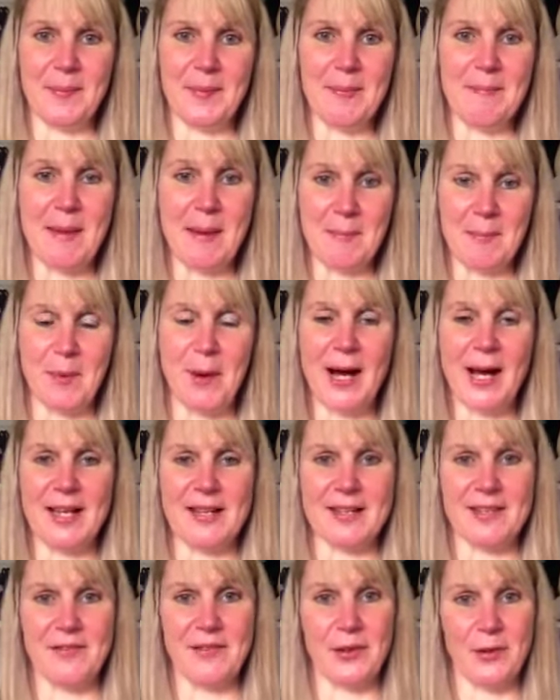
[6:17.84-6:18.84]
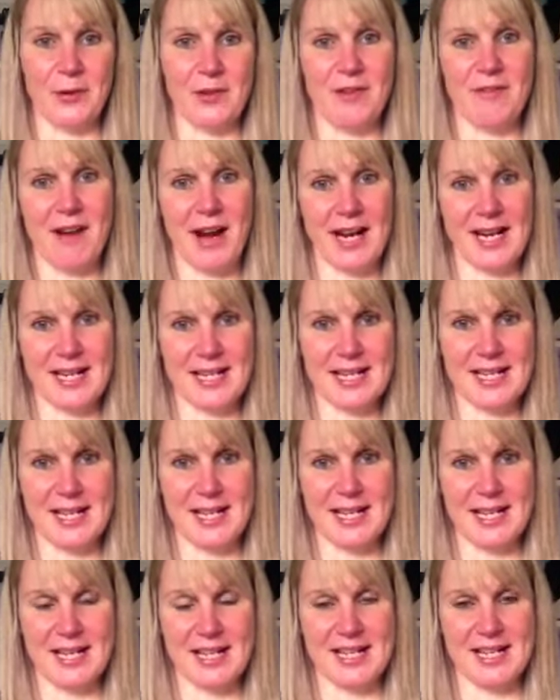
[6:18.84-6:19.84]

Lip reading: memoirs of other writers,